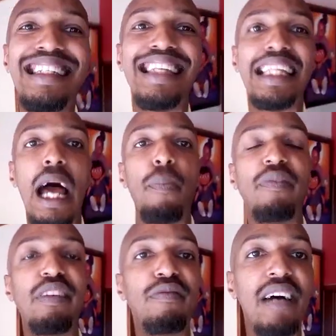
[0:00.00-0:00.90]
is a type
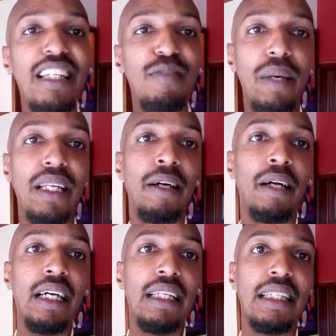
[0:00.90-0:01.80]
of investment
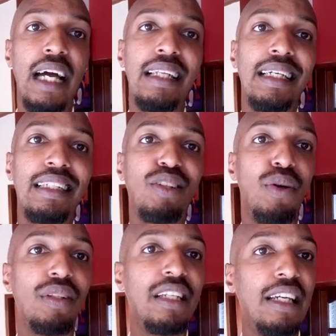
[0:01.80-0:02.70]
that is
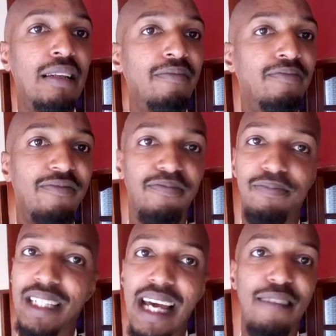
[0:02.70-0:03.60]
going to take
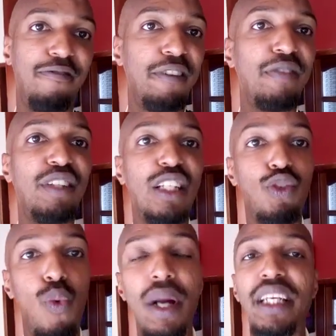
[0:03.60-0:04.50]
10, 15,
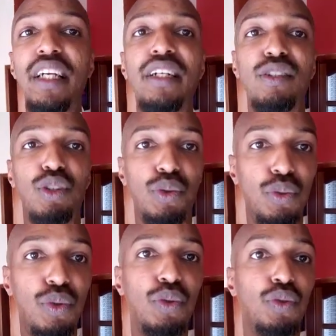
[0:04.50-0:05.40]
20 years to,
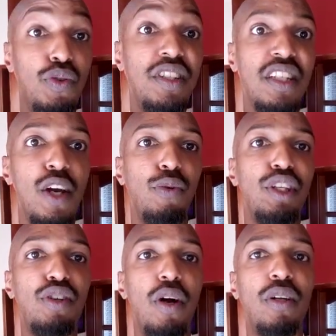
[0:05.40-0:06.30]
to, to see a
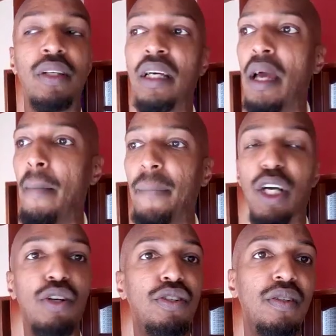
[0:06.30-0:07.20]
return.
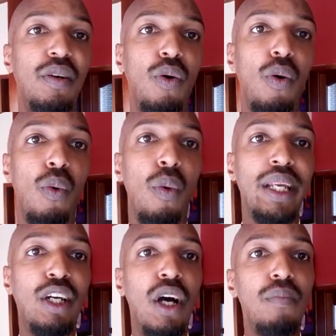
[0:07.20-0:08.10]
Because when
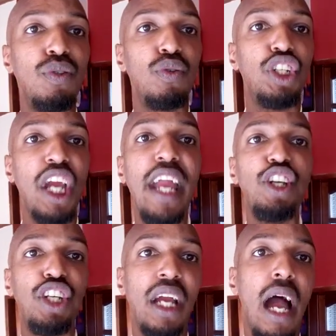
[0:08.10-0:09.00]
it comes to
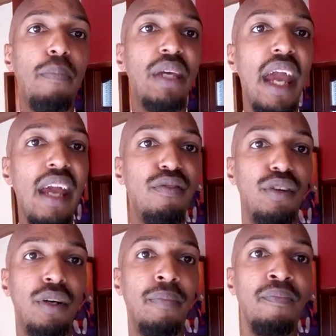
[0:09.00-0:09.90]
changing our behavior,